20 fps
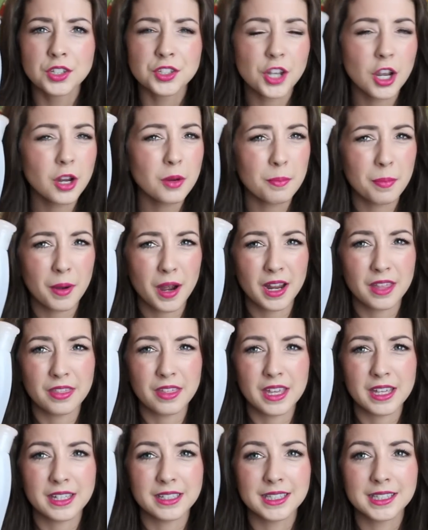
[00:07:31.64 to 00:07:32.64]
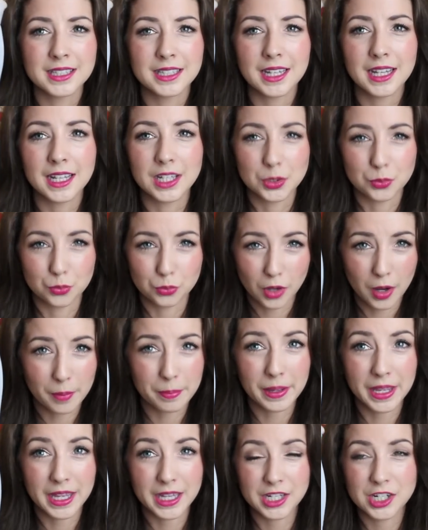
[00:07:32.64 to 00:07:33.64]
Don't buy this, it's
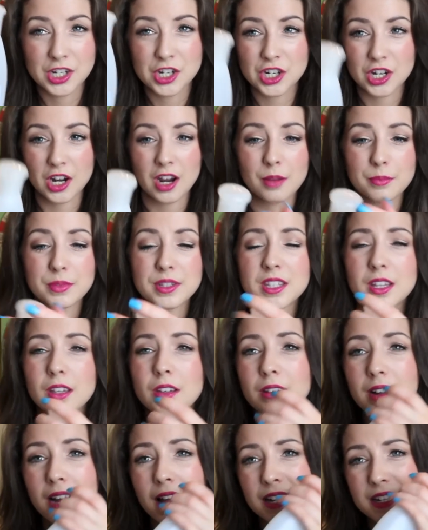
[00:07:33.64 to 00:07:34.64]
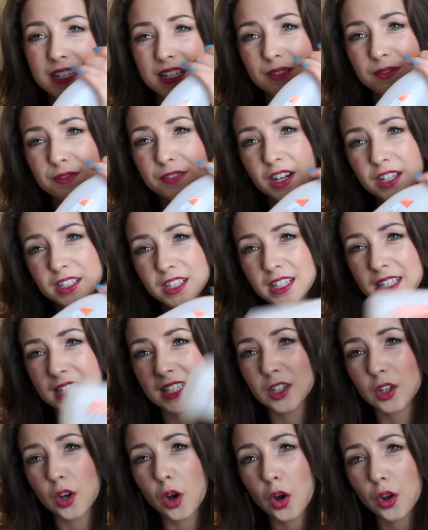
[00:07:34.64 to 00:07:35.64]
rubbish. I'm so glad it's
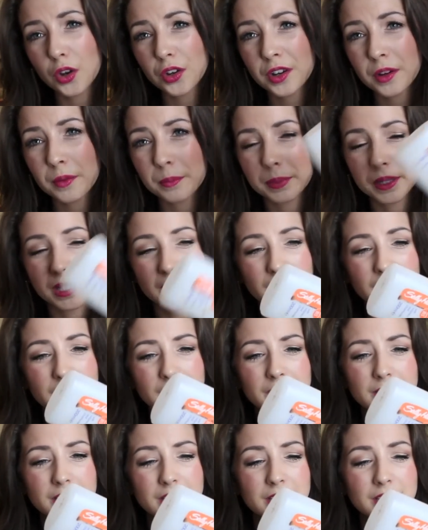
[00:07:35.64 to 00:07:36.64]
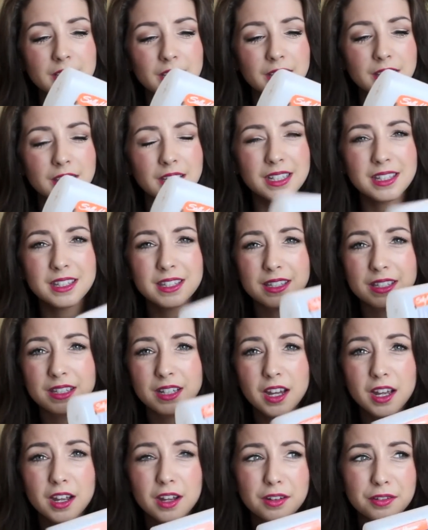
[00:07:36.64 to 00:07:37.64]
finally gone because this
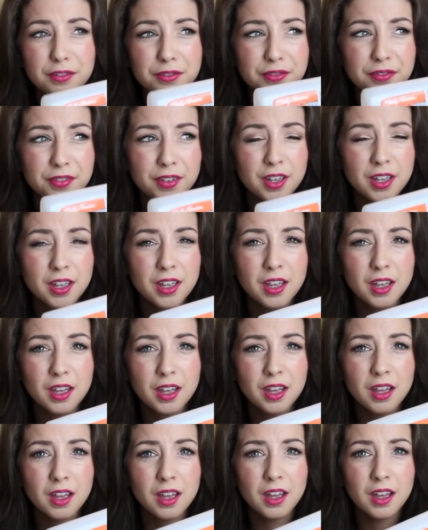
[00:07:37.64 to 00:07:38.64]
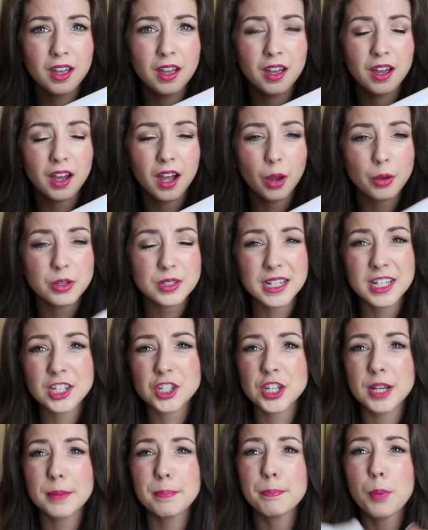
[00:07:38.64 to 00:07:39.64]
stuff, I was
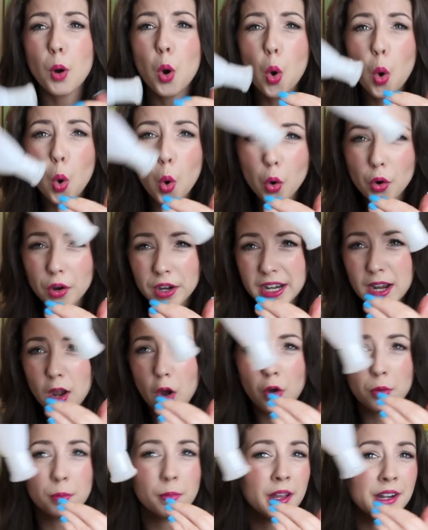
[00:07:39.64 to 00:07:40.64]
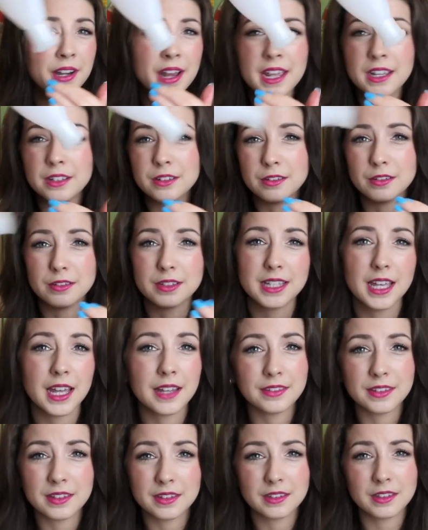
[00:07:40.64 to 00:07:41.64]
literally pouring it on my nails
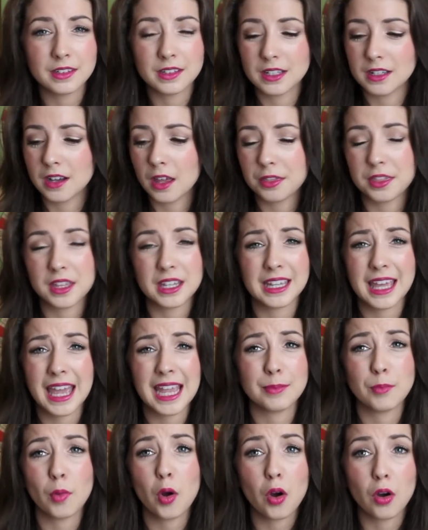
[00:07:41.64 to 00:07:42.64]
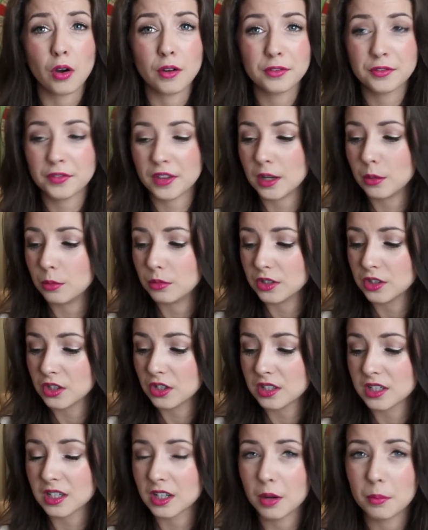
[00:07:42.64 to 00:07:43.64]
and nothing came off. It was
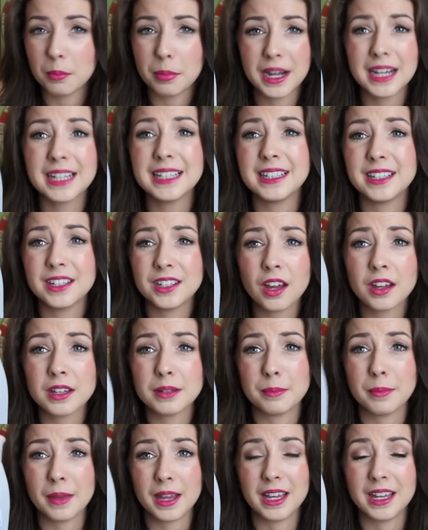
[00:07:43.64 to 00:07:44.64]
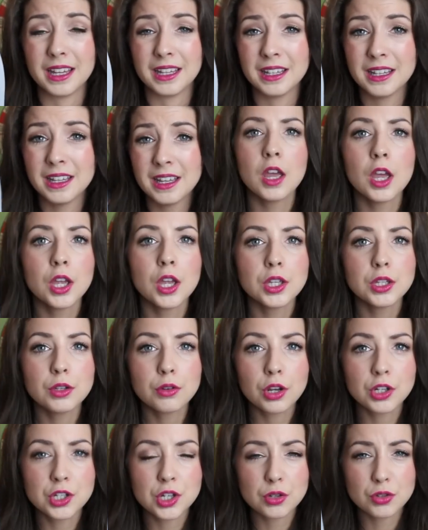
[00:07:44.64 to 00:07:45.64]
just a complete nightmare.
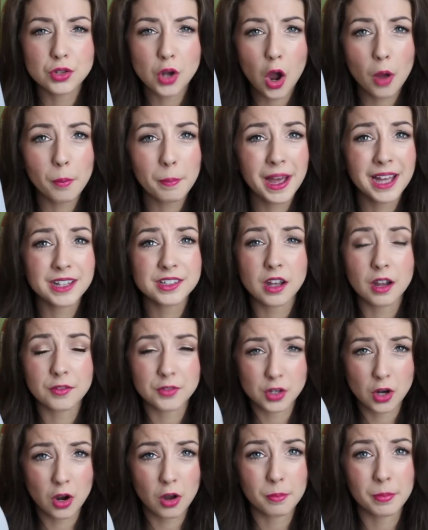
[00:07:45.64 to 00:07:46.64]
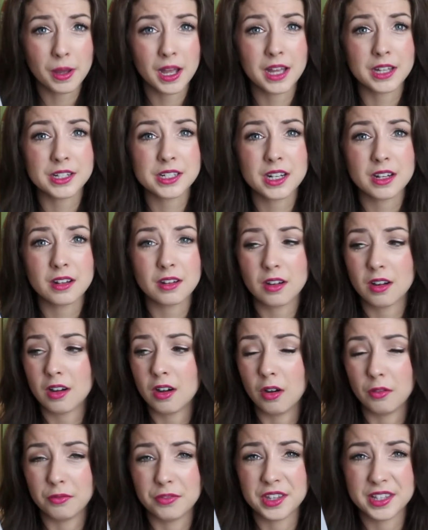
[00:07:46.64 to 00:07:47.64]
You could use cotton pad after cotton pad
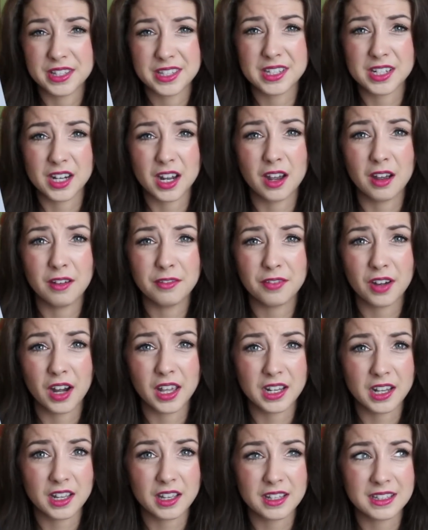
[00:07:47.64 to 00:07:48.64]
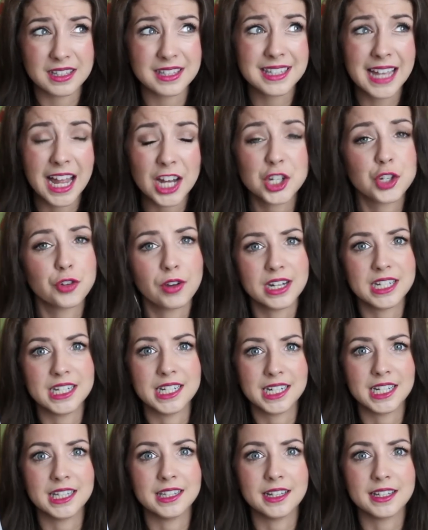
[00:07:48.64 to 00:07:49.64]
of this stuff, like
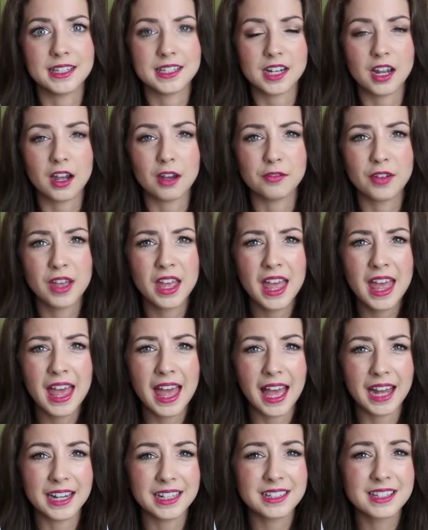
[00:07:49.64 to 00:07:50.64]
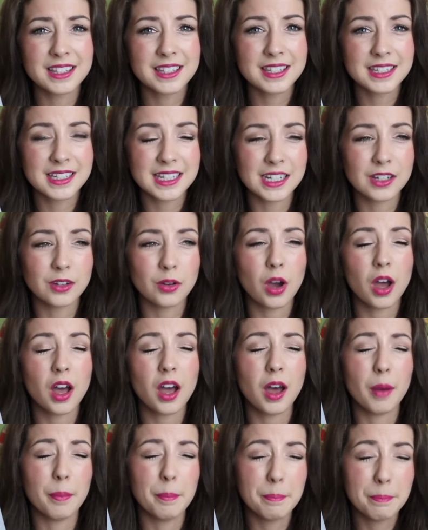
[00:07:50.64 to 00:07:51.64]
saturated in this stuff, and it's still
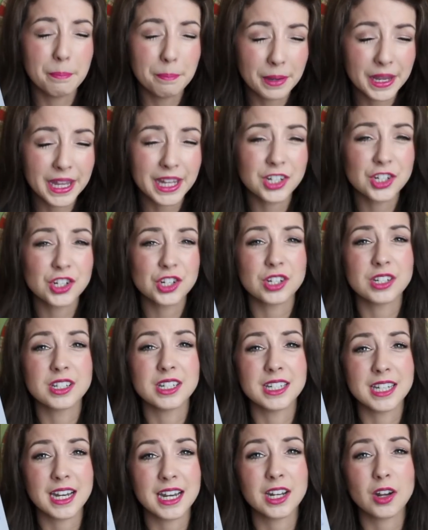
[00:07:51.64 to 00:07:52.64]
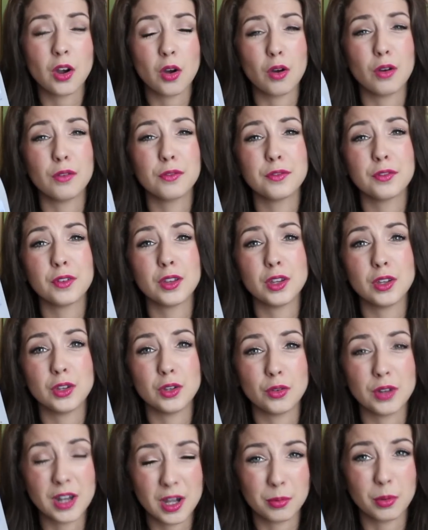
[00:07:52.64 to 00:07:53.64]
a bitch to take off
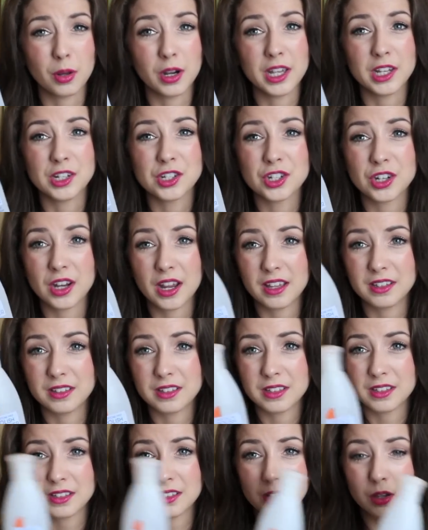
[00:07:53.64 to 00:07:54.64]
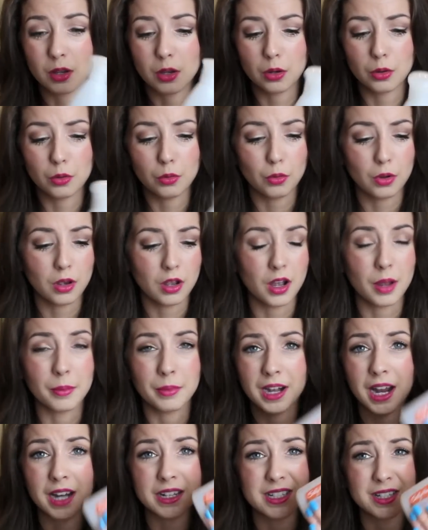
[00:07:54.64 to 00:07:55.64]
your nail polish. So
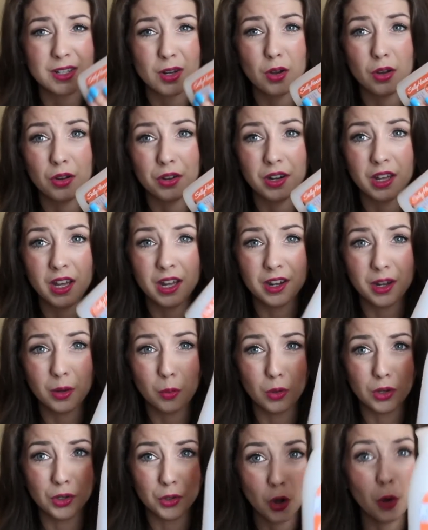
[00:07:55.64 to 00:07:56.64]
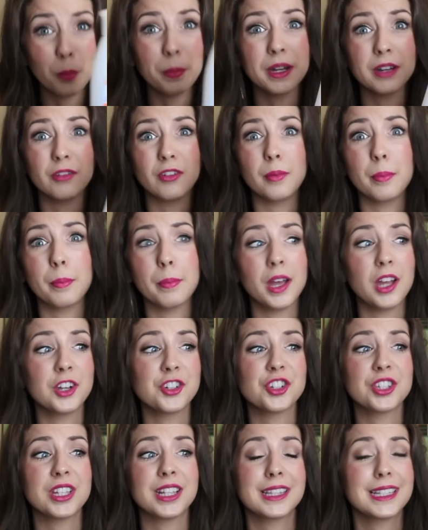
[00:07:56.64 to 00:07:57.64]
I'm glad it's gone and I will not be
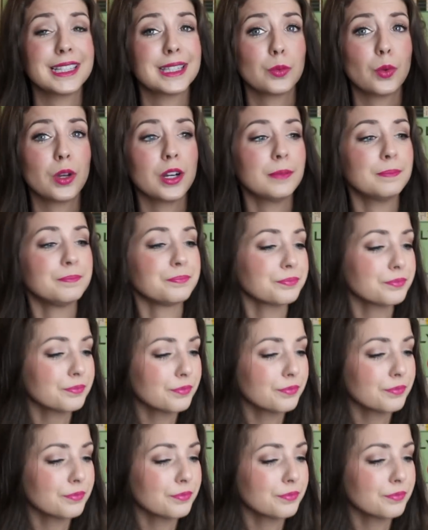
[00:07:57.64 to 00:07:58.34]
repurchasing this one.